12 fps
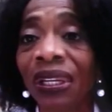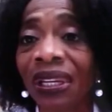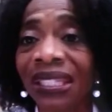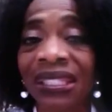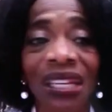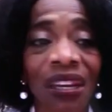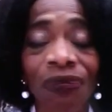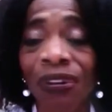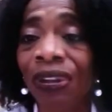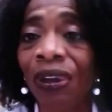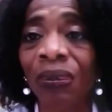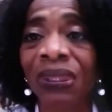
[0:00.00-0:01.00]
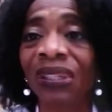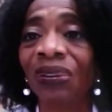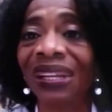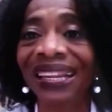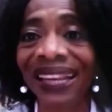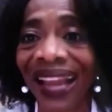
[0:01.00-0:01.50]
because even though it's
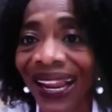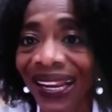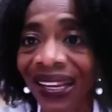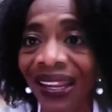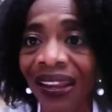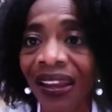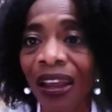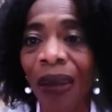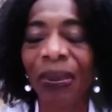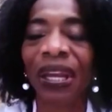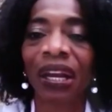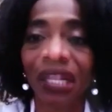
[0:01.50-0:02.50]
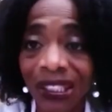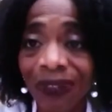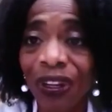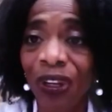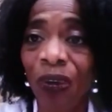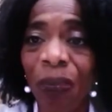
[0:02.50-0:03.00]
only 90, because of the
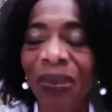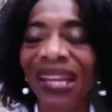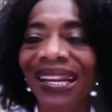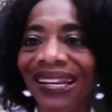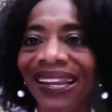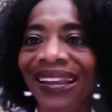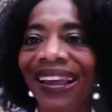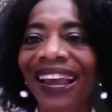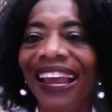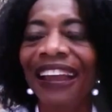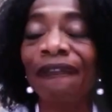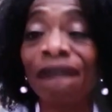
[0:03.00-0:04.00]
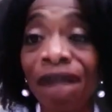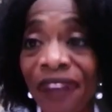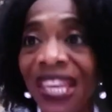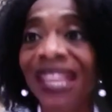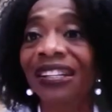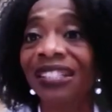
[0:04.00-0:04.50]
humidity, it
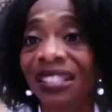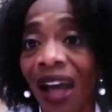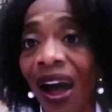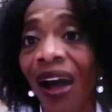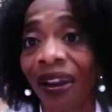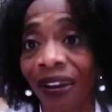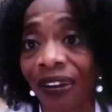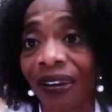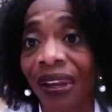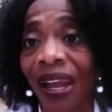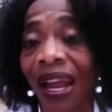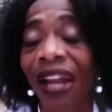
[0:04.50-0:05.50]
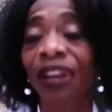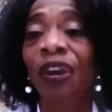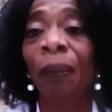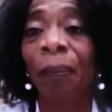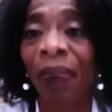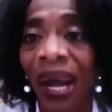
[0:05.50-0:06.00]
feels hotter. And your
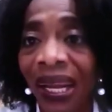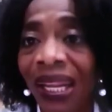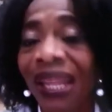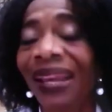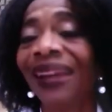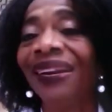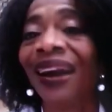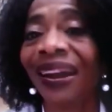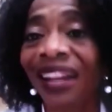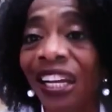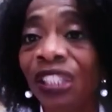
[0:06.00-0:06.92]
body cannot mm-hmm.